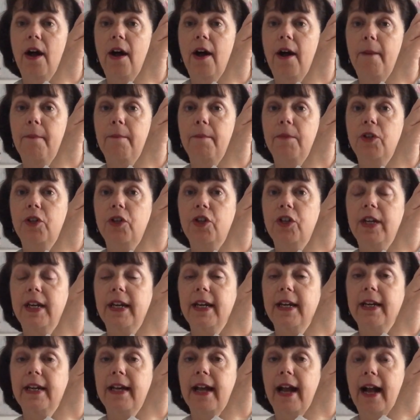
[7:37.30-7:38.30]

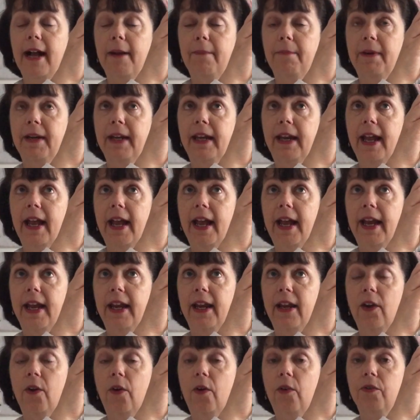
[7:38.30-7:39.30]
machine
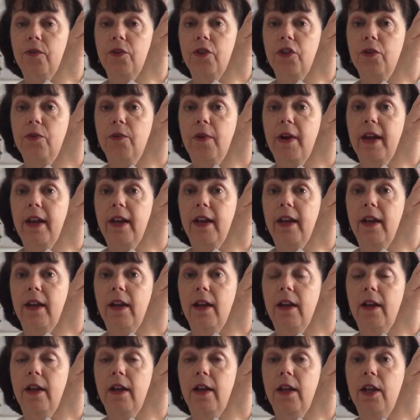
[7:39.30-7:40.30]
applique onto a
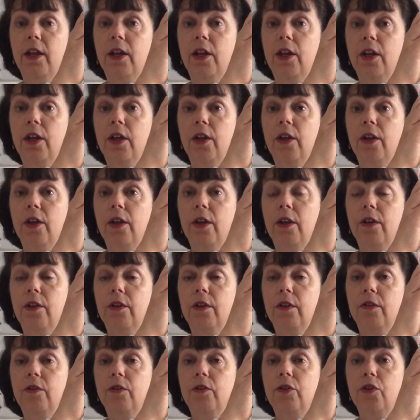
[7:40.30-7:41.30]

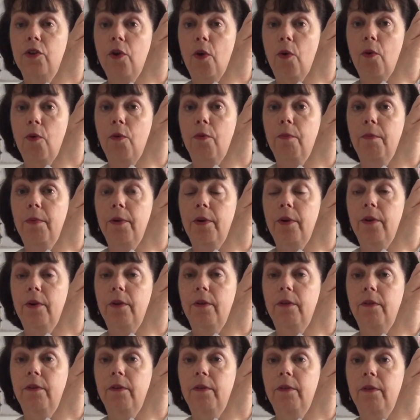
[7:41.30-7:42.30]
taupe
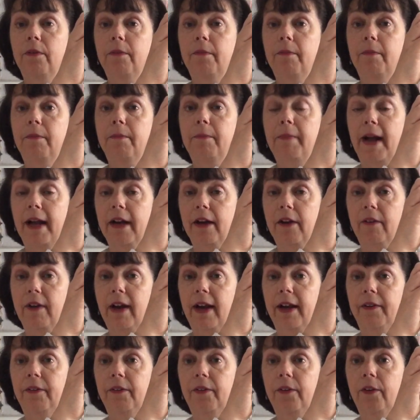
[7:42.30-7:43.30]

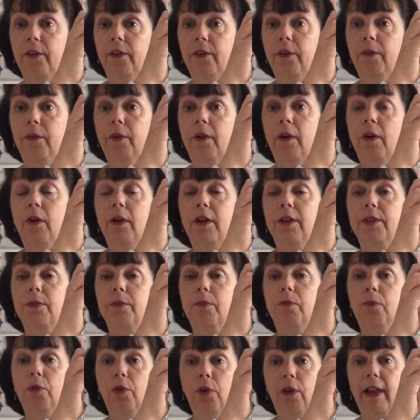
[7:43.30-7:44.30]
background. It's
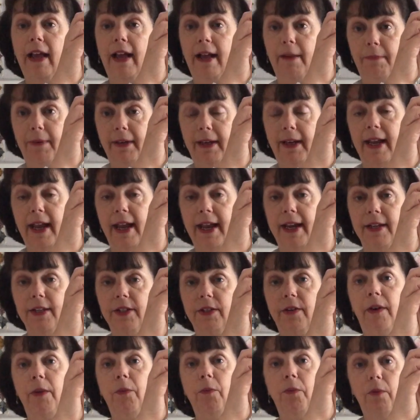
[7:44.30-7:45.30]
wool applique,
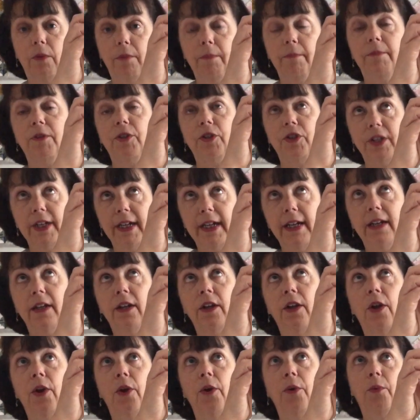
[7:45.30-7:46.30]
sorry, machine
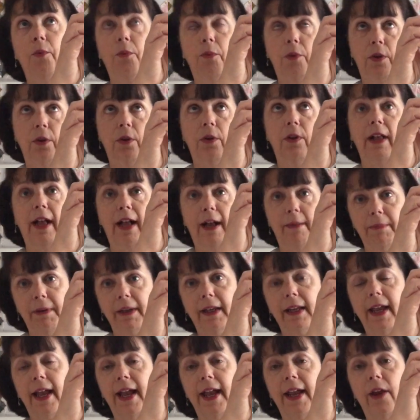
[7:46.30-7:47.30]
wool
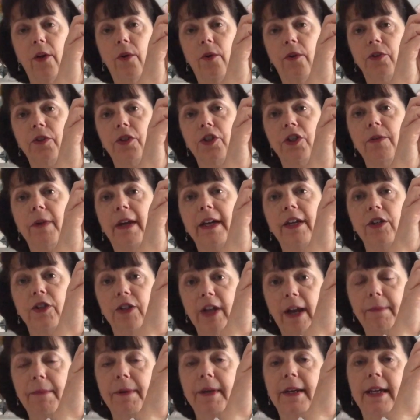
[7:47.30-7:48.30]
applique onto a
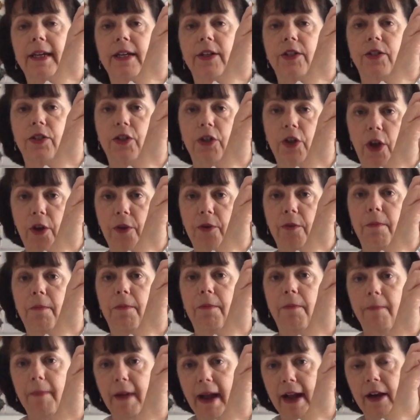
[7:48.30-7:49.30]
Japanese taupe
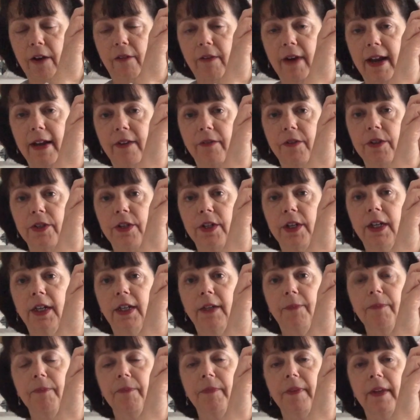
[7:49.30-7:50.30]
background
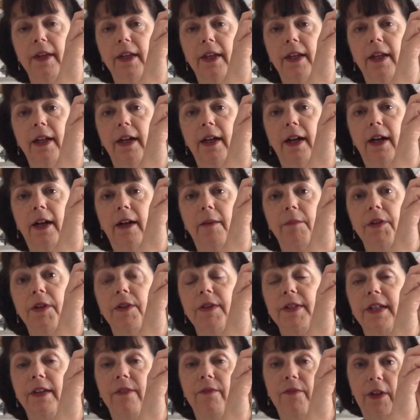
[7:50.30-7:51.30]

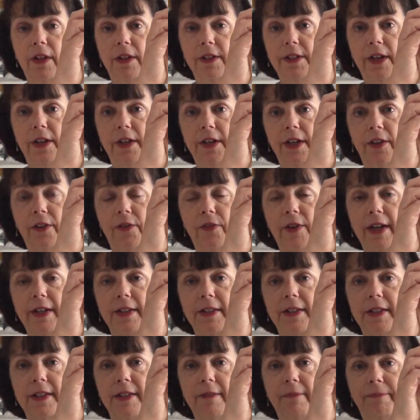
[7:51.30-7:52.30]
using Valdani
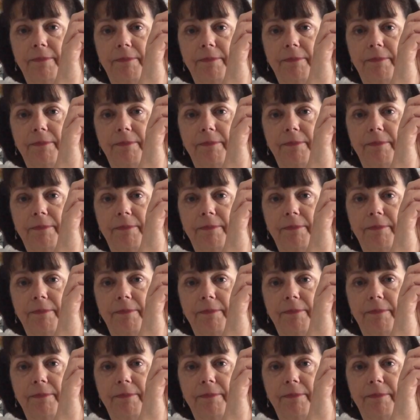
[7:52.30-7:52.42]
threads.